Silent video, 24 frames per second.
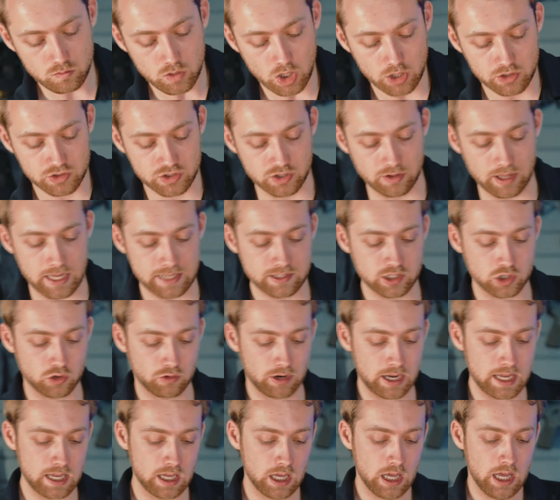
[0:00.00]
So that's
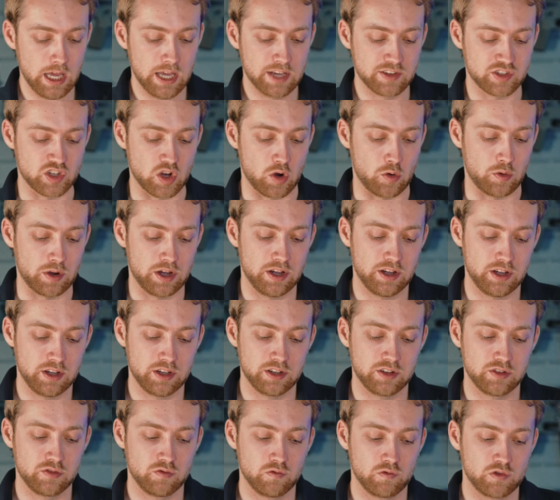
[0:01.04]
great. So
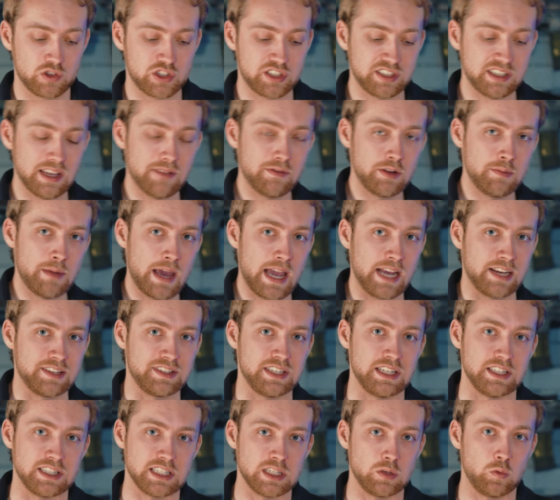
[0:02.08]
7
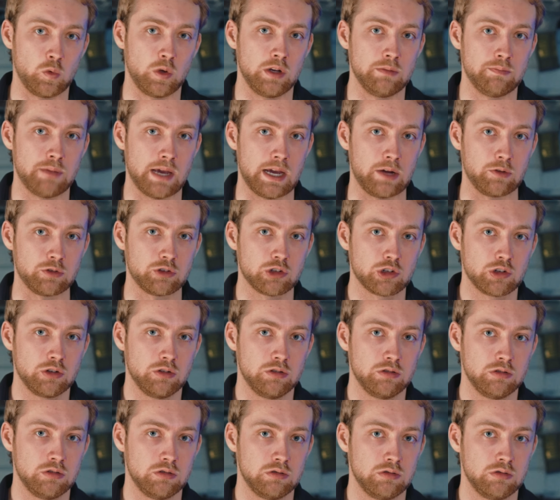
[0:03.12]
magazines in one pouch.
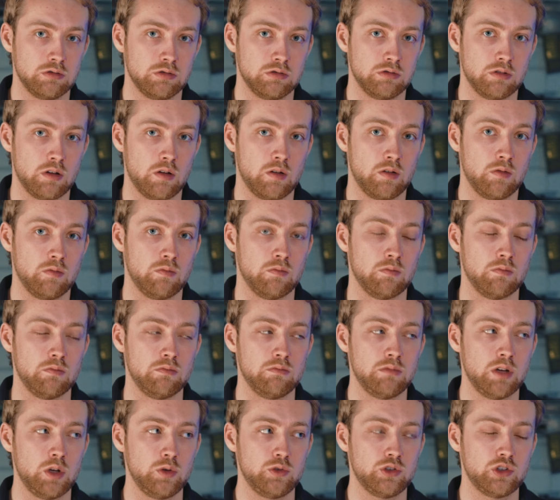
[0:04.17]

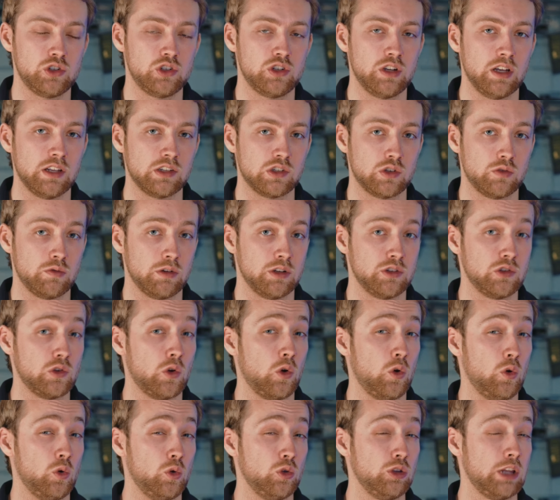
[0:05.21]
Most chest rigs
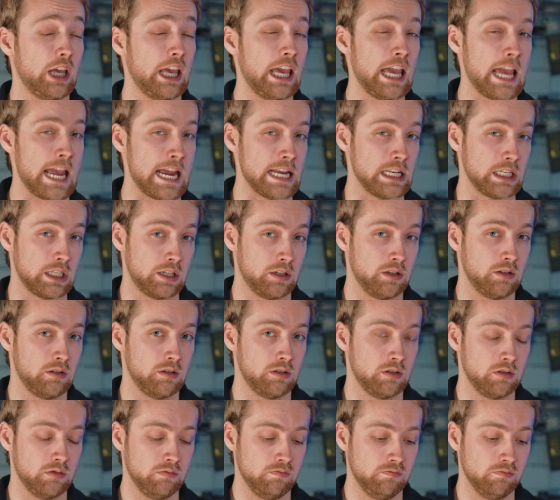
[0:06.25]
hold 8.
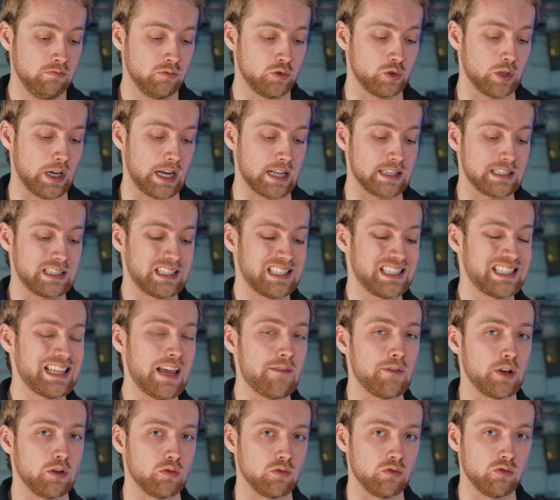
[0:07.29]
So I got
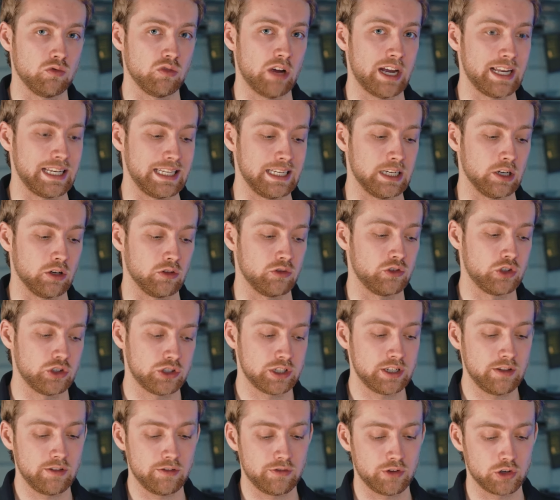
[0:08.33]
7 right here,
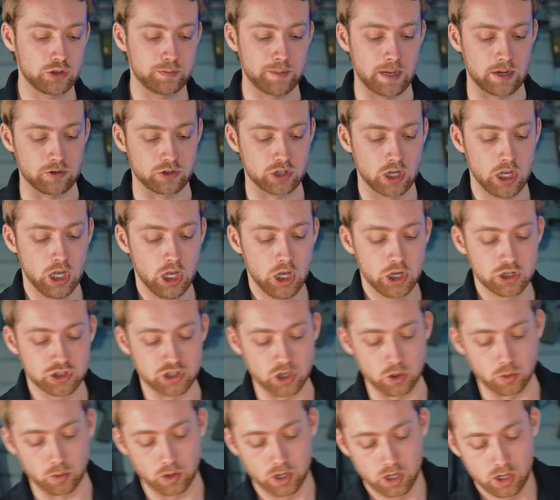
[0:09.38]
just in the first pouch. So